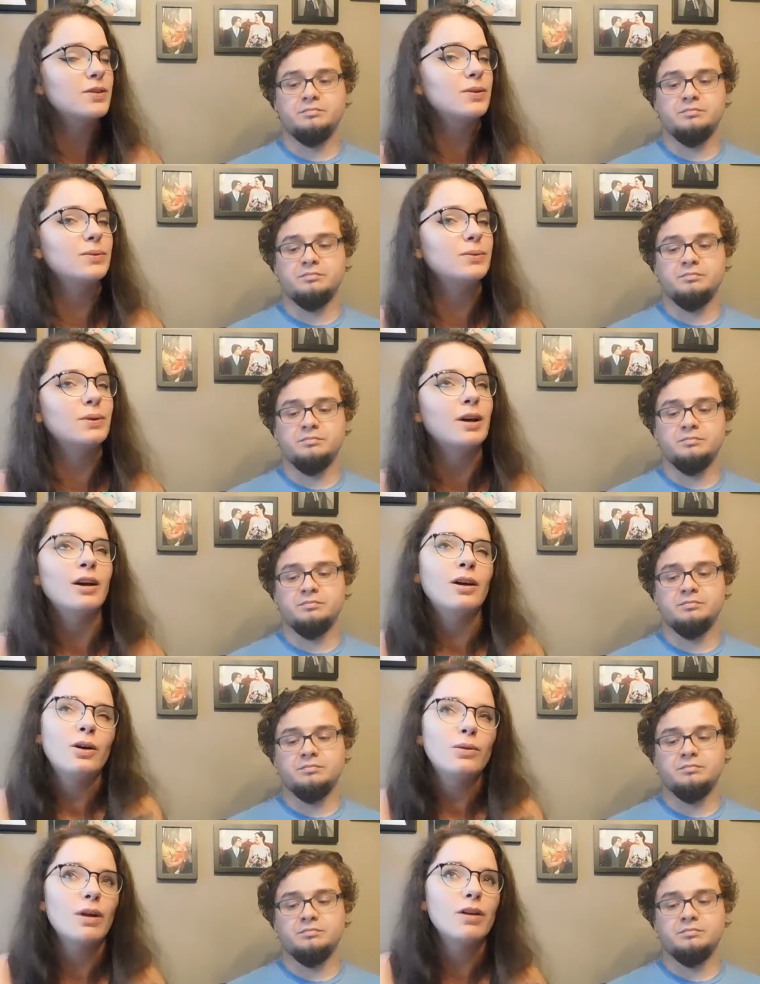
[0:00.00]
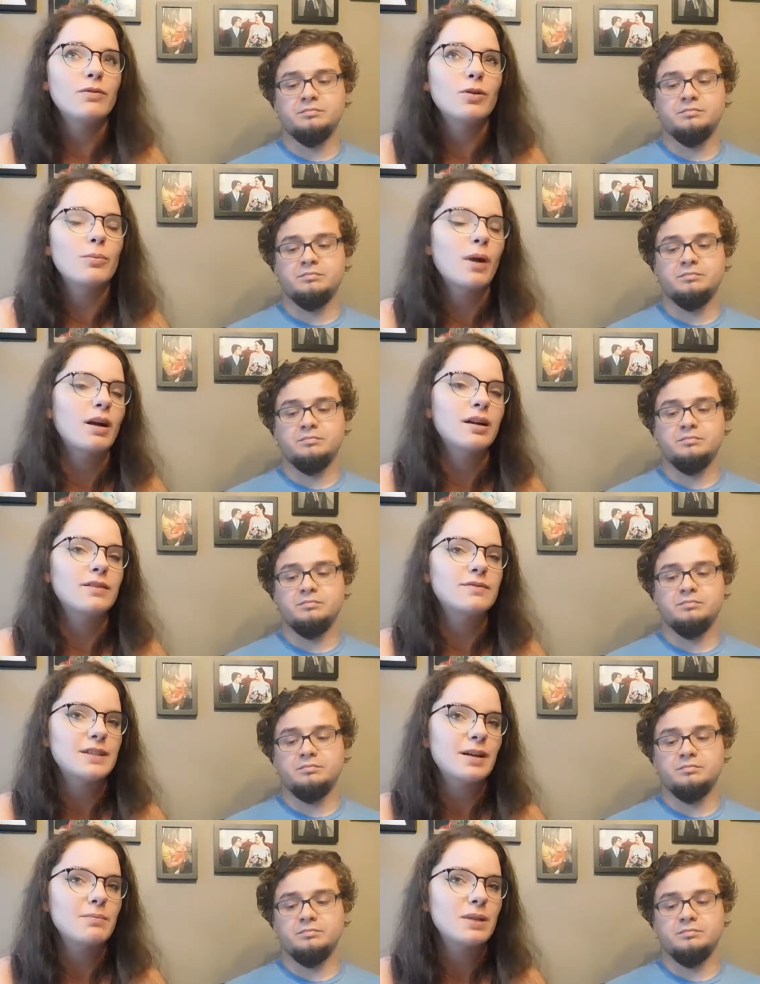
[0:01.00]
Speaker 1: to run a full party of
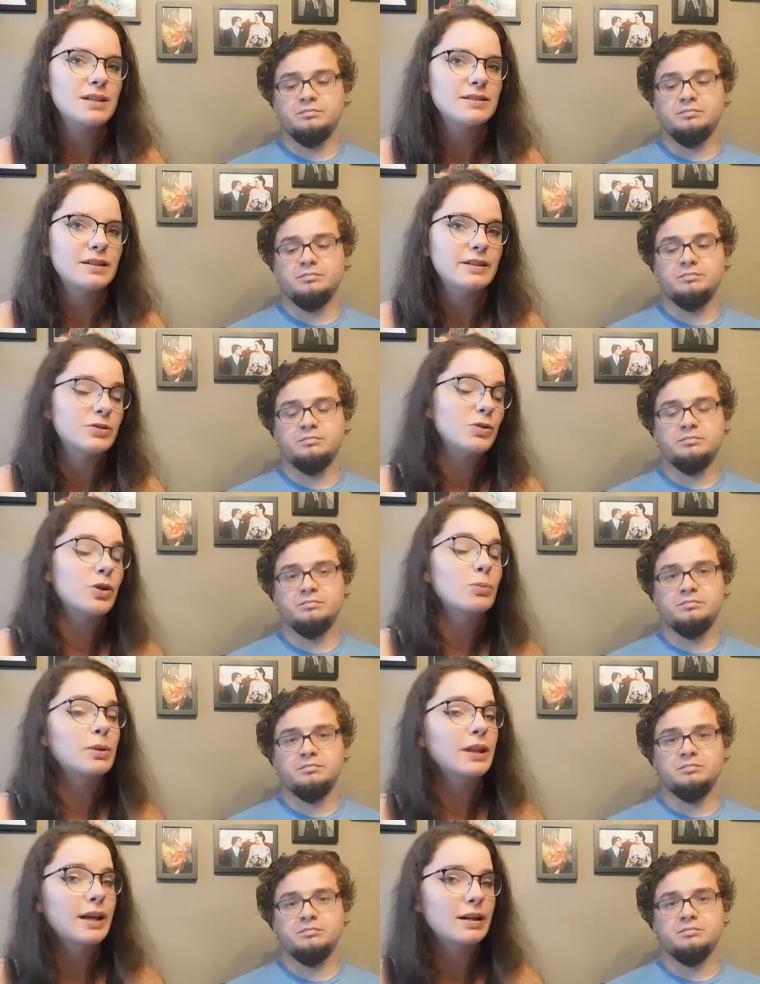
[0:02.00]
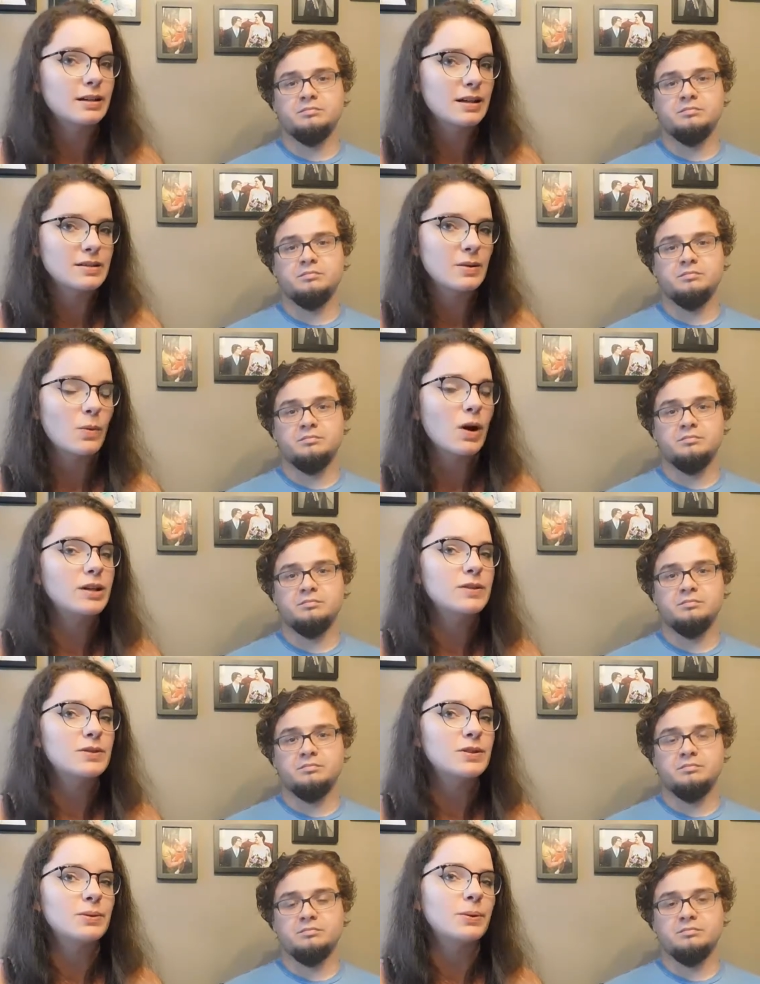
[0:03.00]
DMPCs, or your player doesn't want you
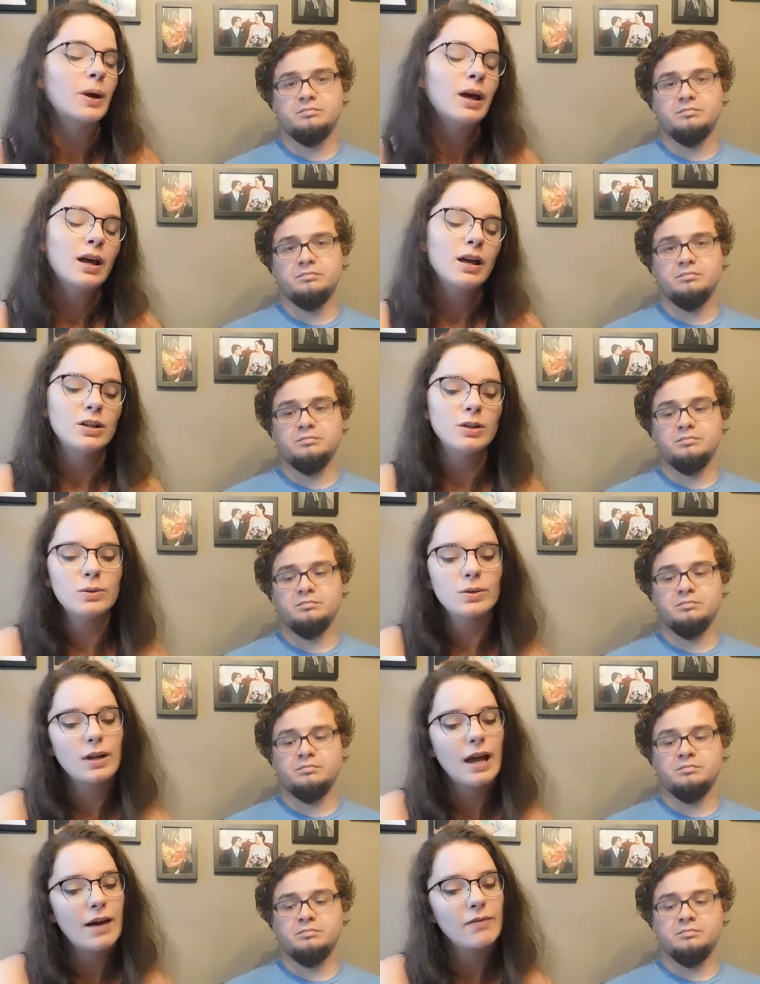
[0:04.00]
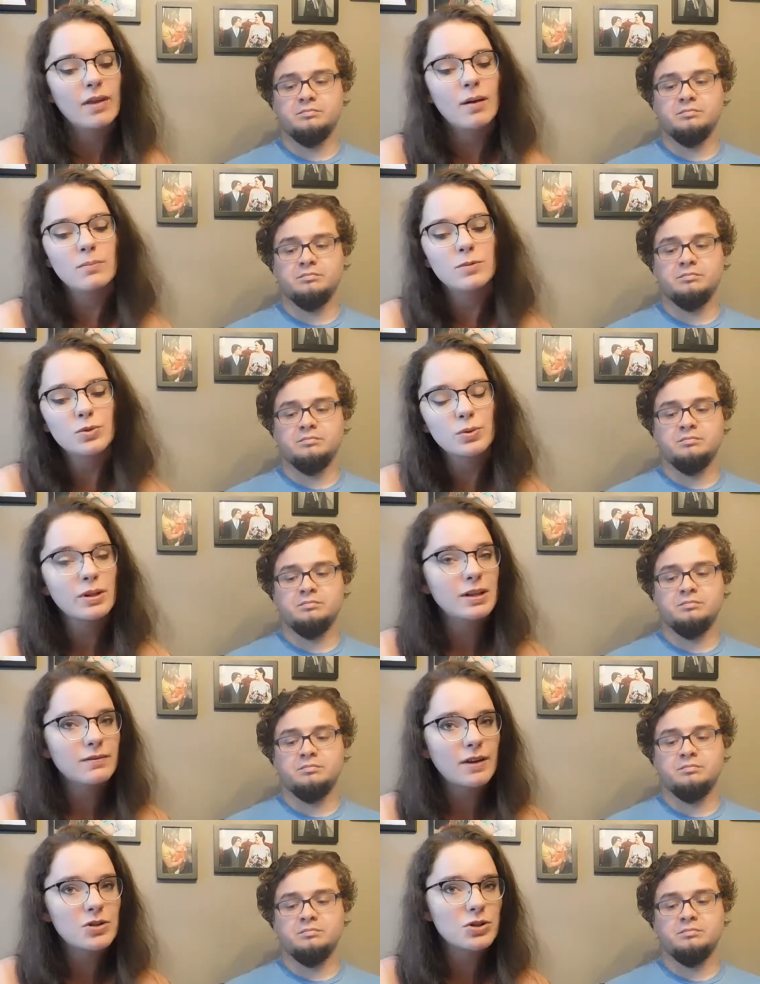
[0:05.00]
to, you could have them truly
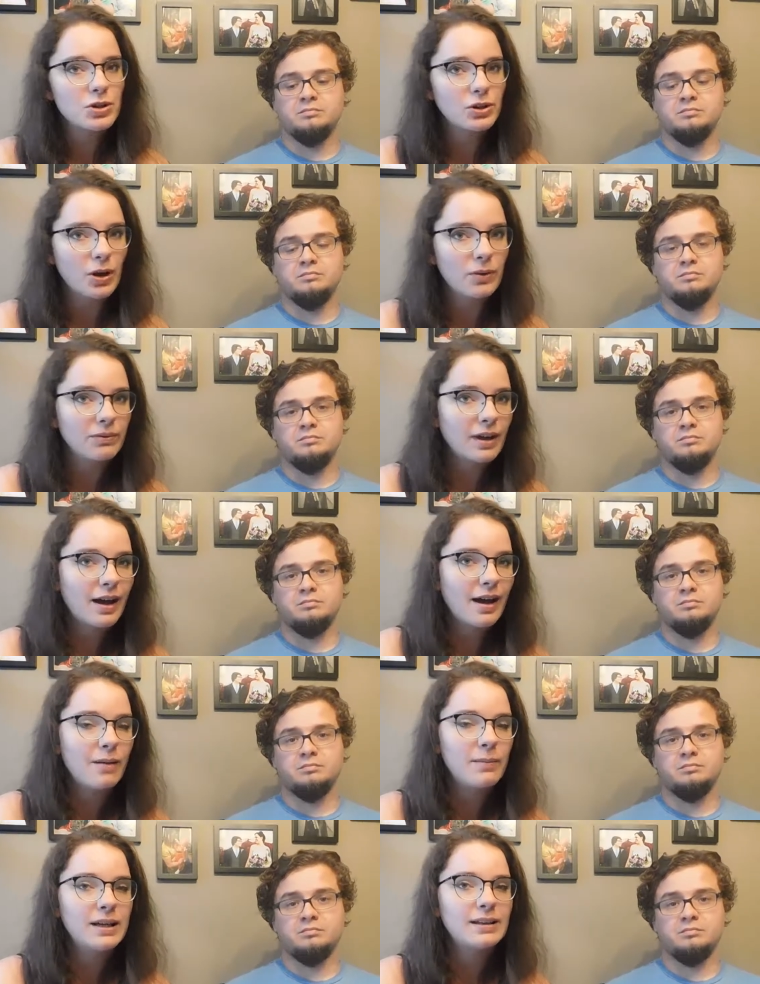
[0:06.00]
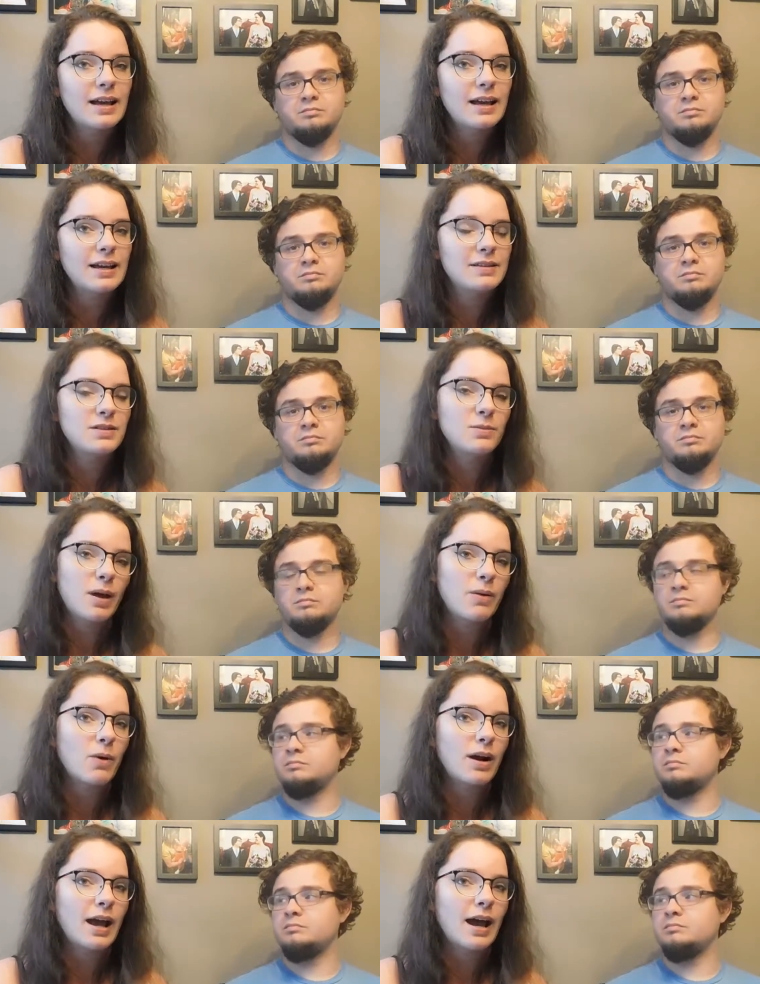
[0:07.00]
adventure alone. In that case, you might
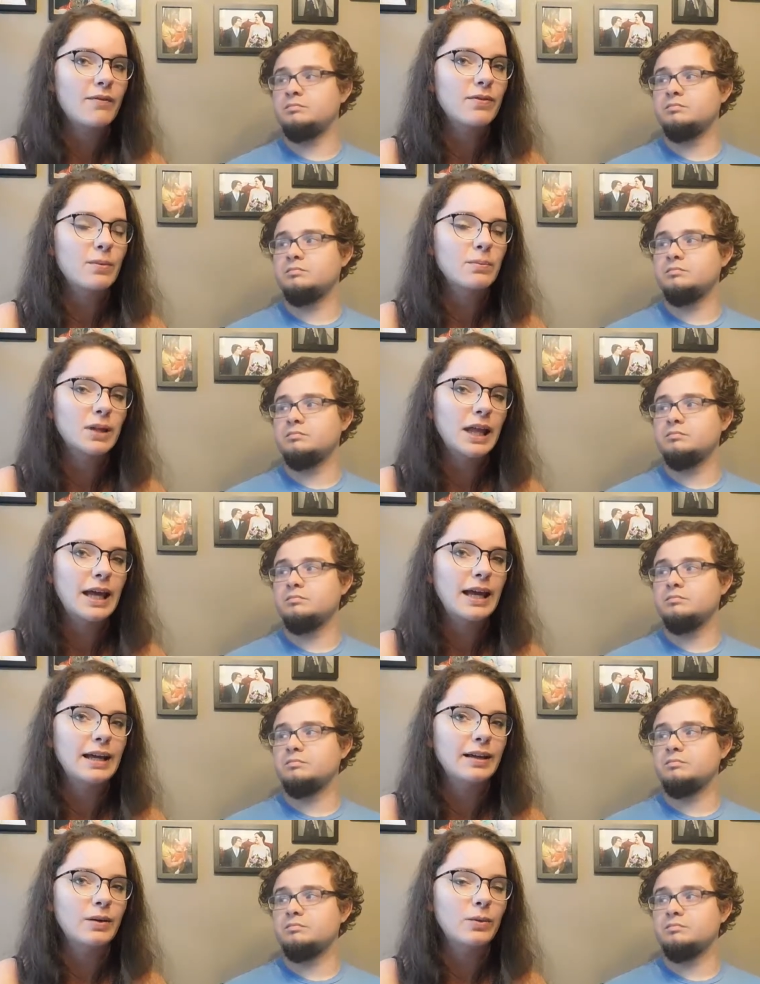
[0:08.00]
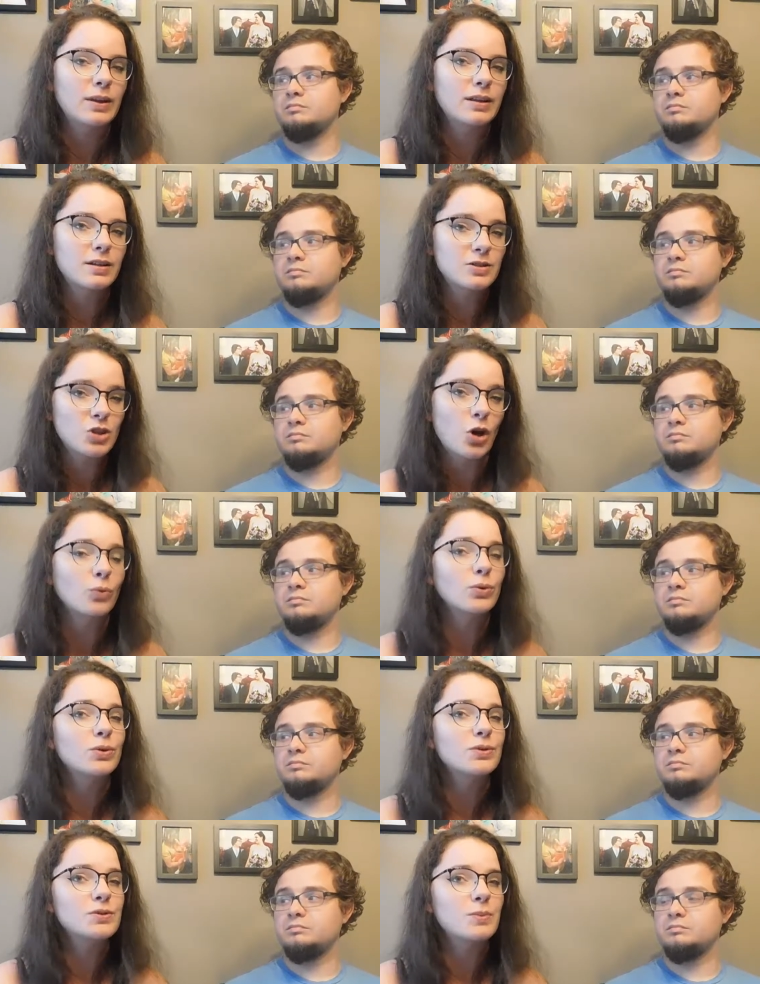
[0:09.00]
want to have them play with Gestalt
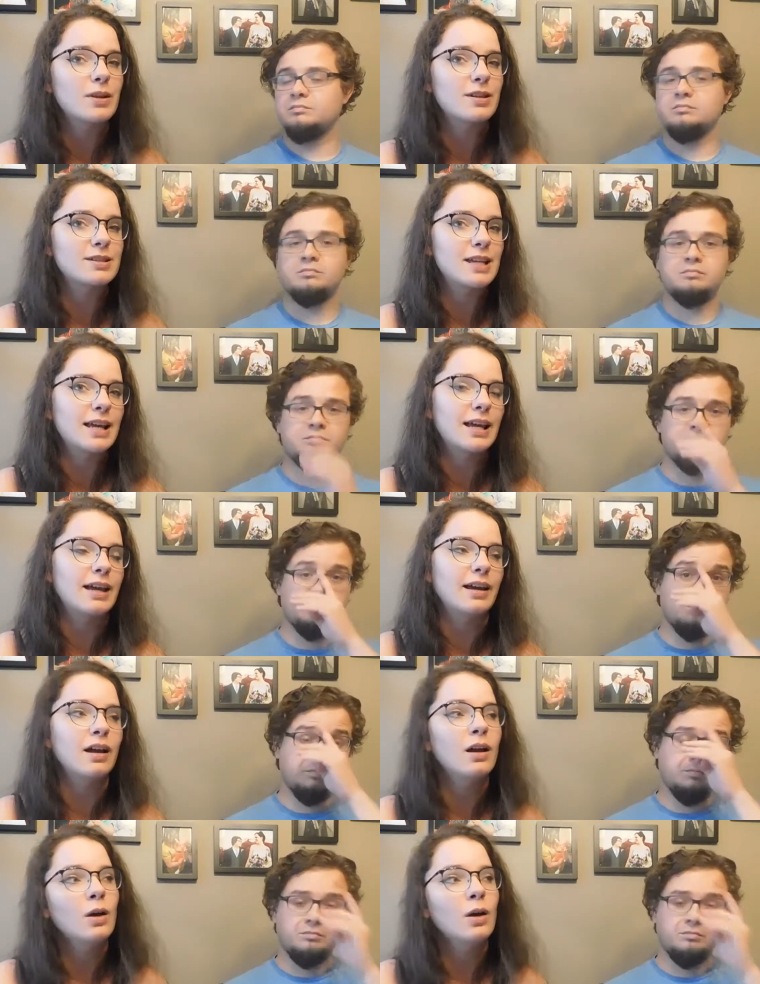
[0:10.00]
rules, where they're taking